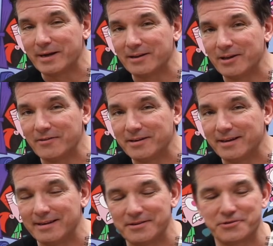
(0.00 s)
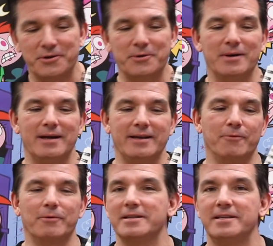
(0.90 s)
I love it, and so you
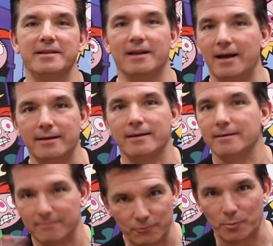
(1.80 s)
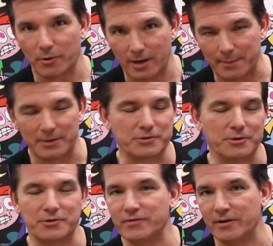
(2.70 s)
don't really see that a lot in normal comics. So
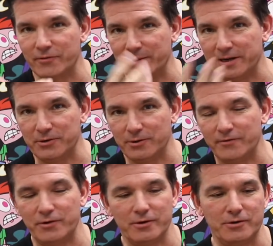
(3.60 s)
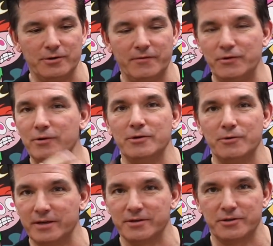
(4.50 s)
it's fun for me to do it. If you can
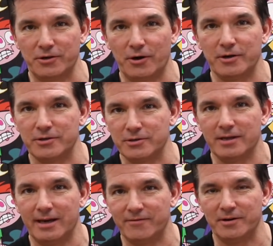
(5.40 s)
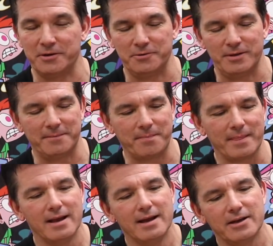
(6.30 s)
do things as an artist, it's a lot of fun to do that.
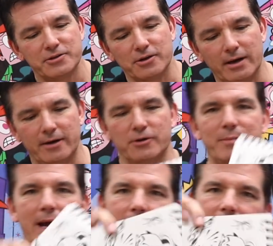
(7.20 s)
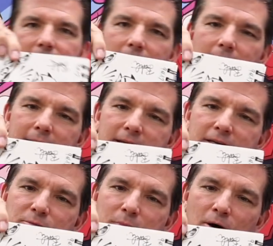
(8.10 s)
So and there's Batman. That's
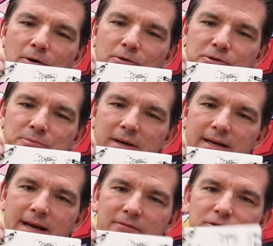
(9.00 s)
his pose, but you have to